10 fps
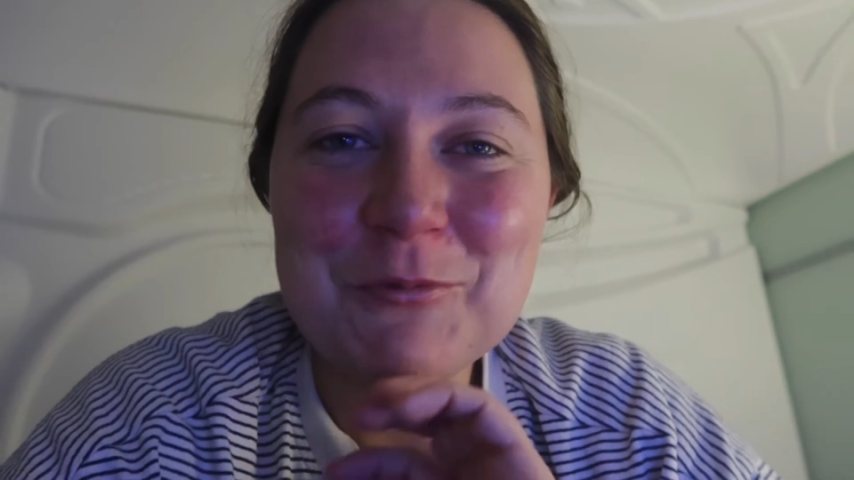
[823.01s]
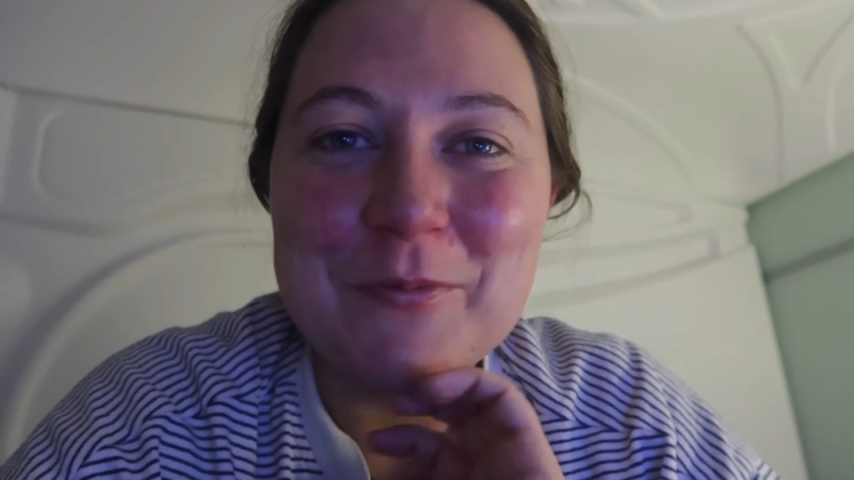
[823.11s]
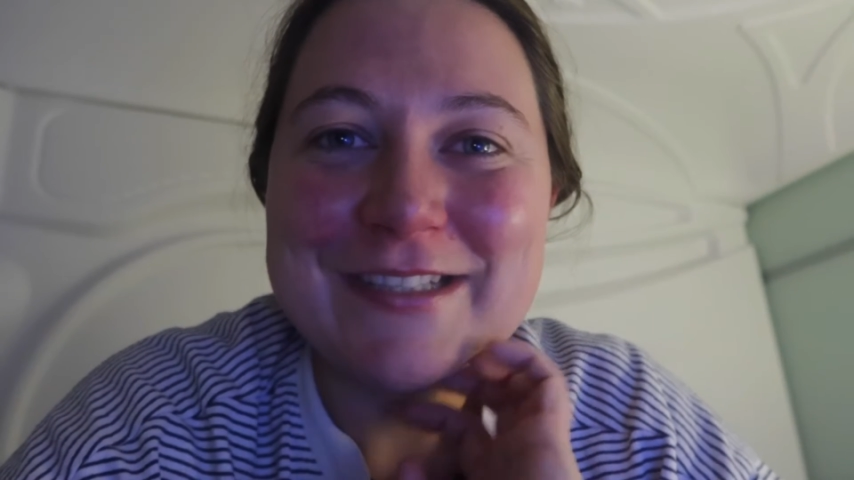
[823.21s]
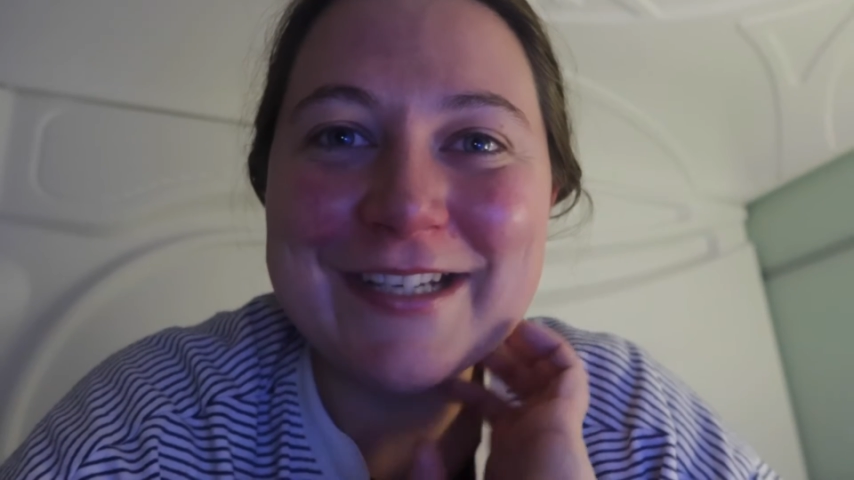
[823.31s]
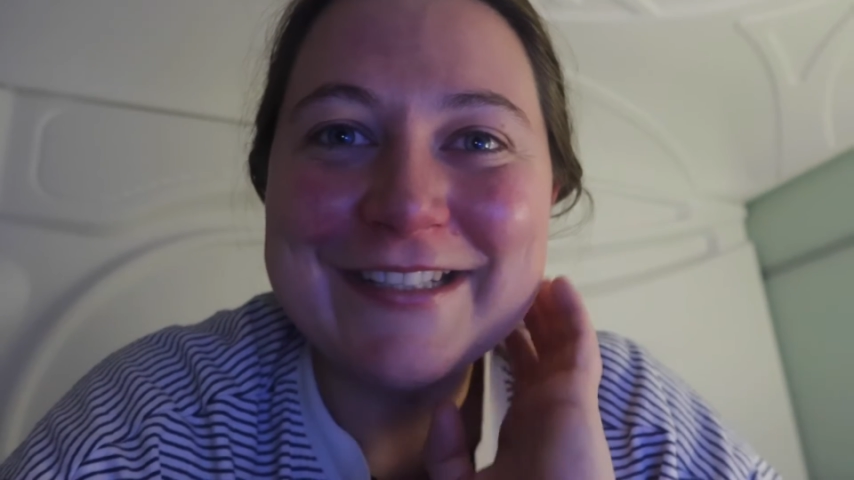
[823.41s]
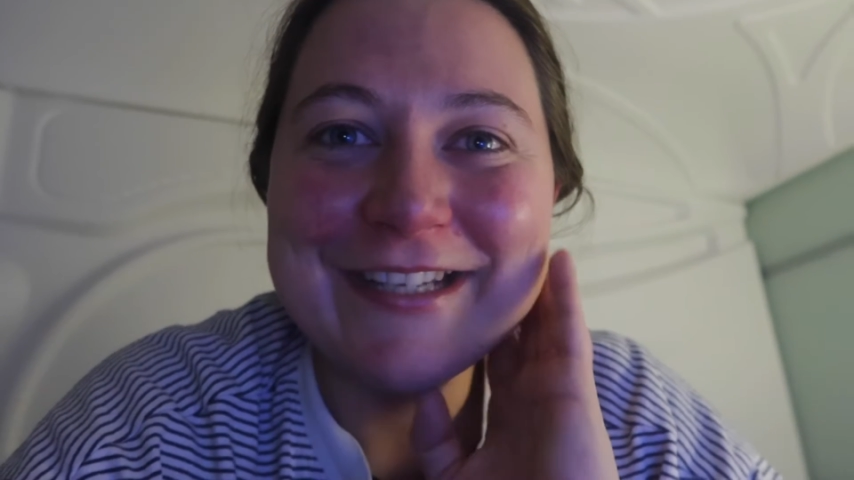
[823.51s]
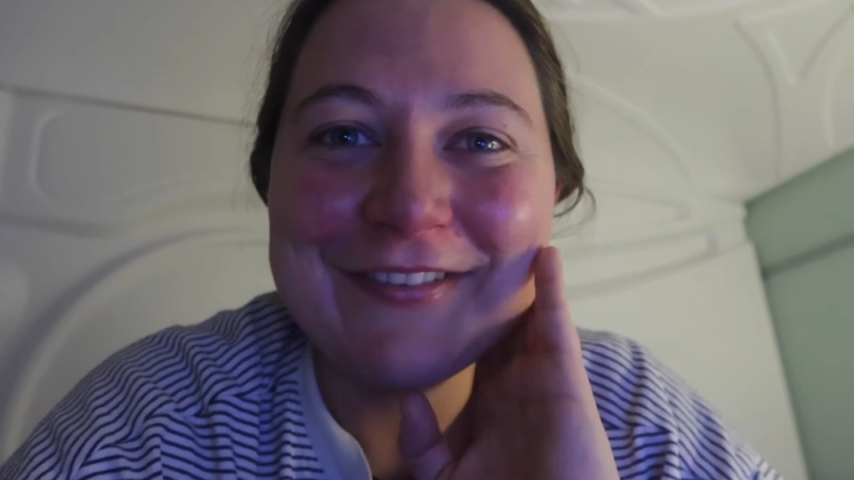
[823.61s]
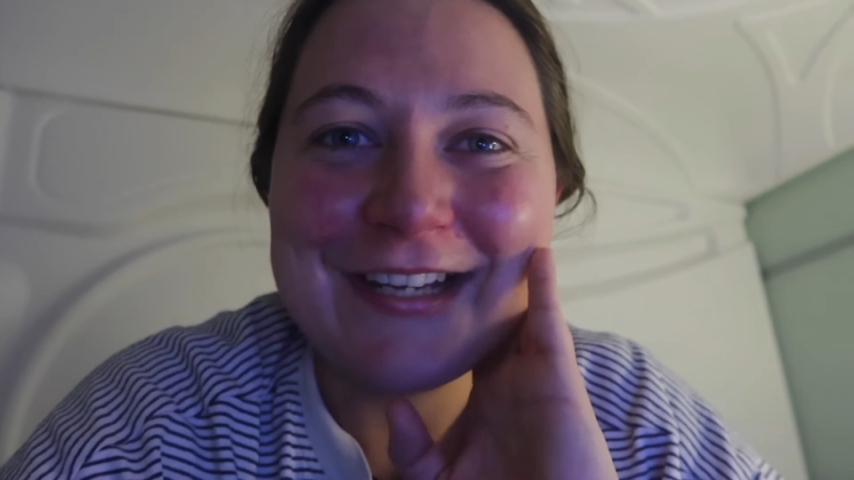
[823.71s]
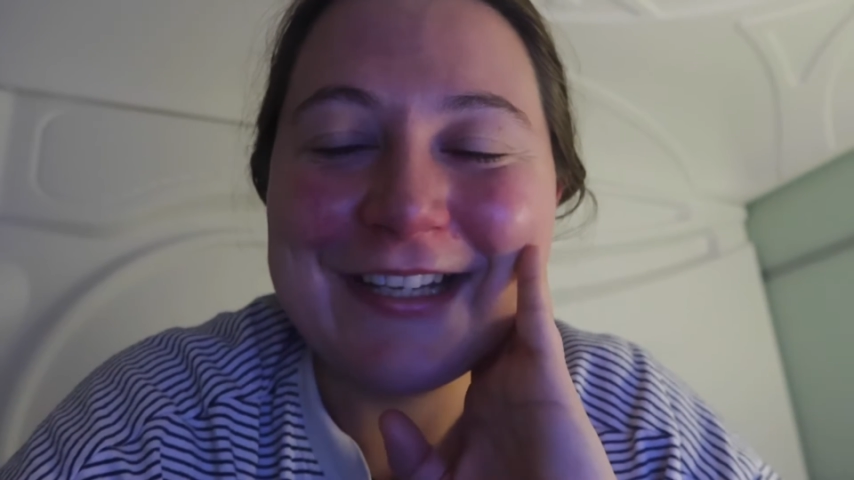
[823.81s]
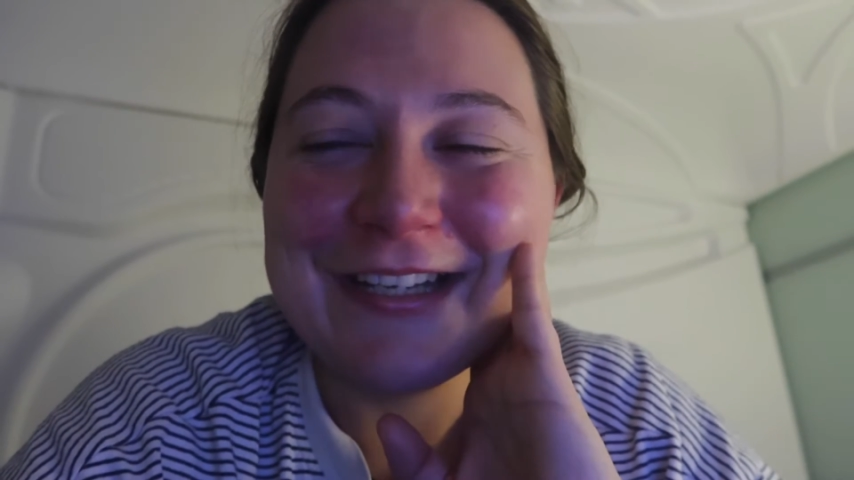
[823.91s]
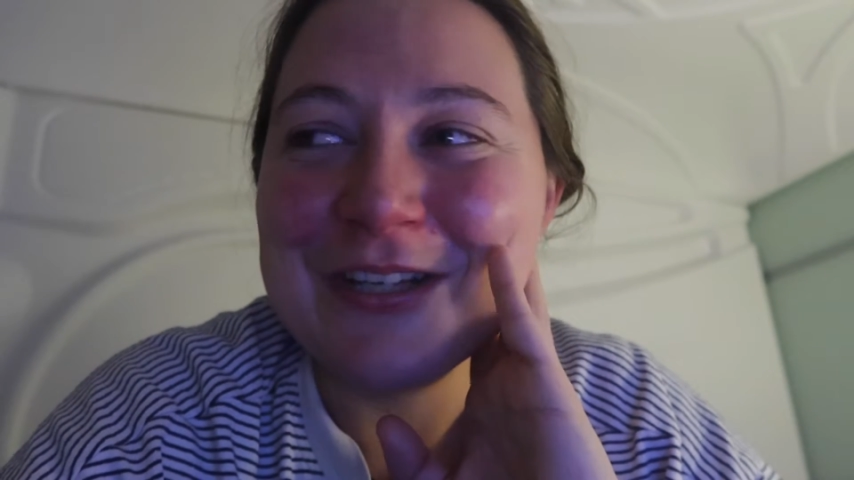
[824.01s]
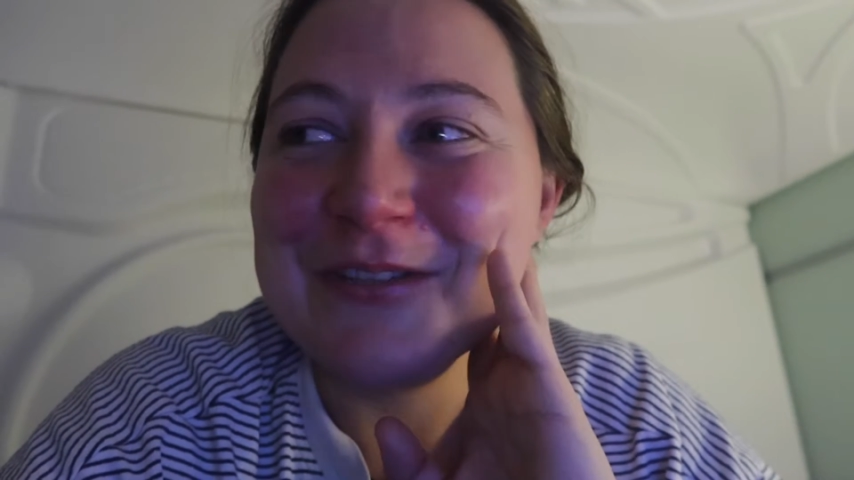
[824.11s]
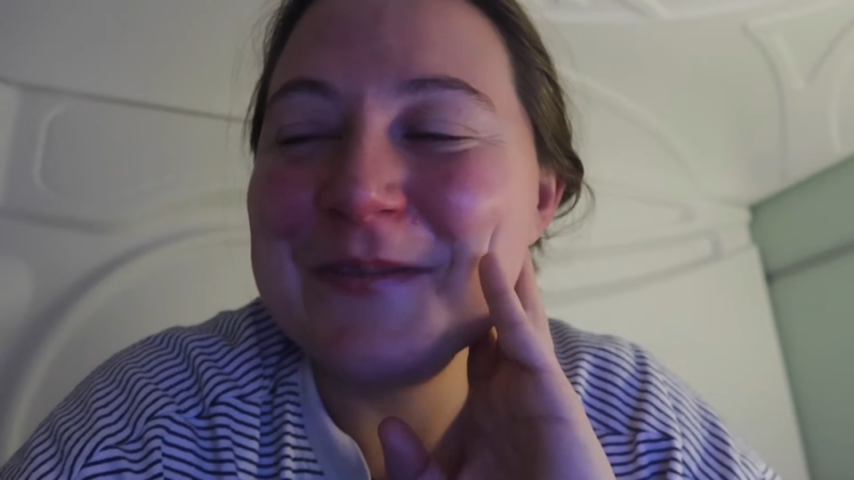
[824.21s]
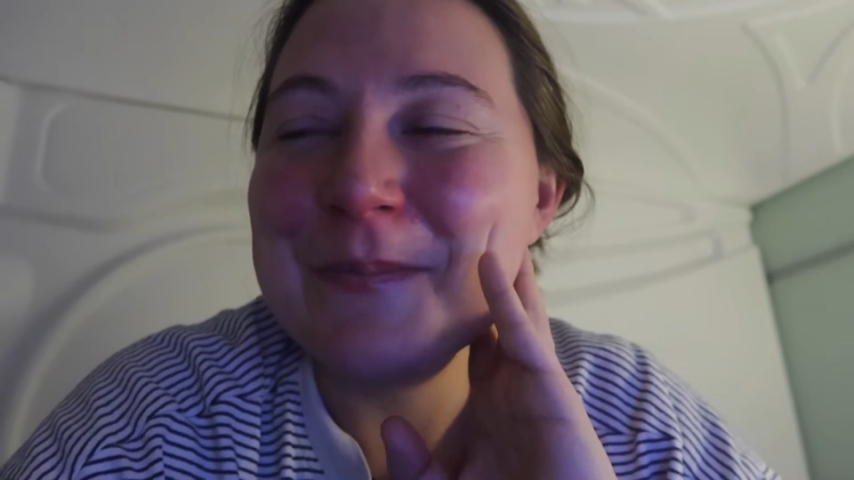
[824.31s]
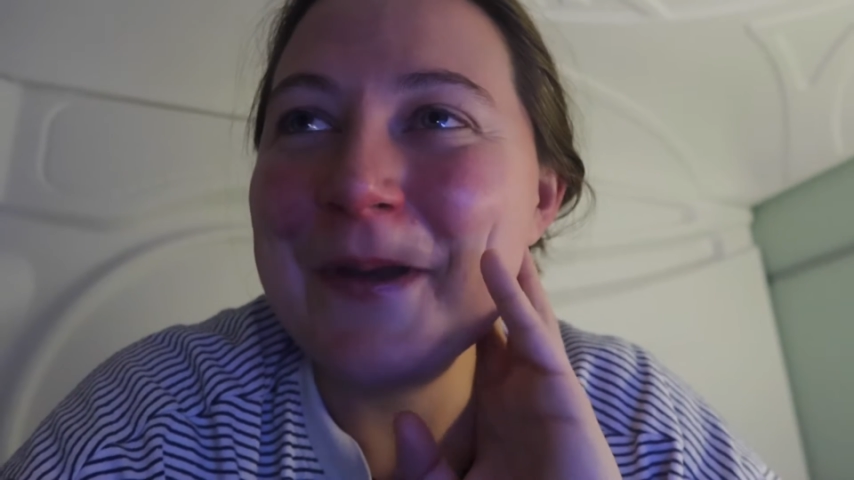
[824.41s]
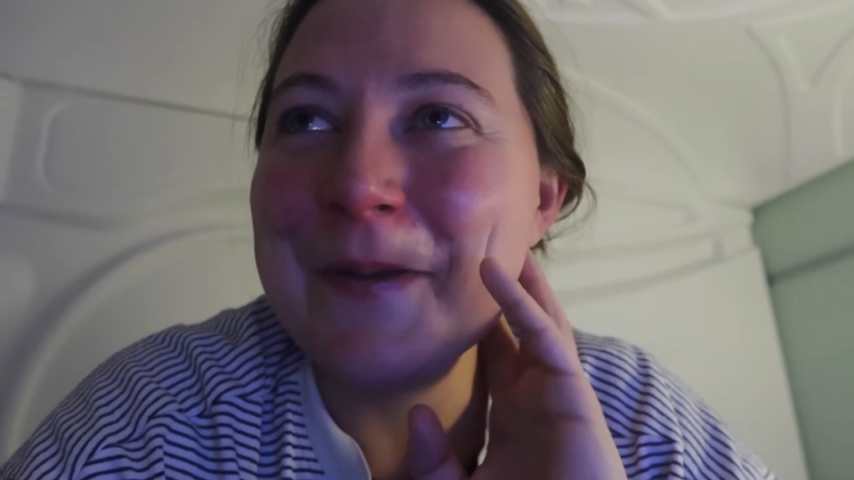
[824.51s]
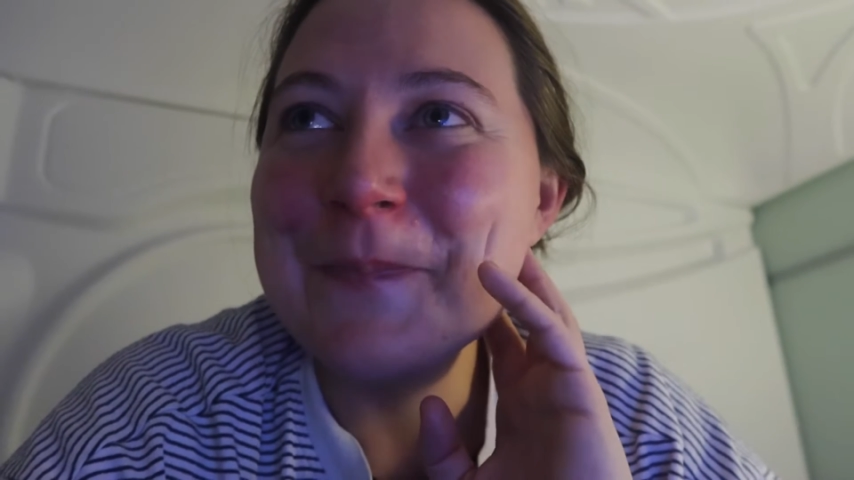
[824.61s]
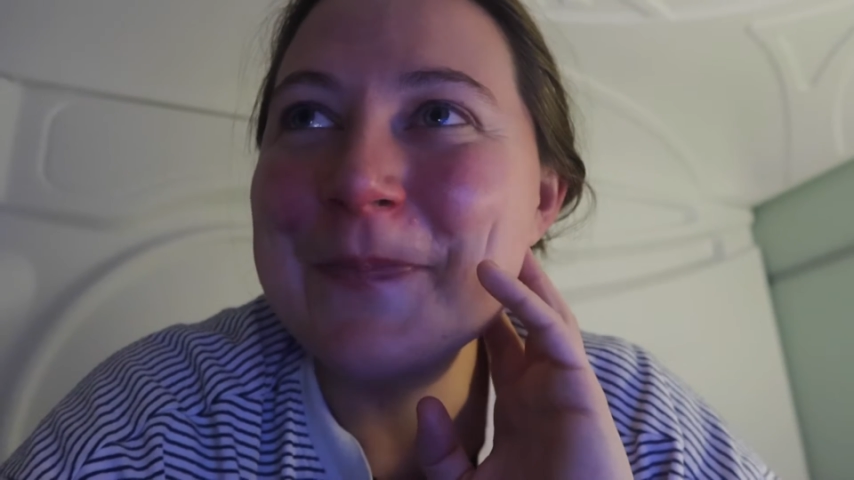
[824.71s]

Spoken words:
always nice to have clean clothes. But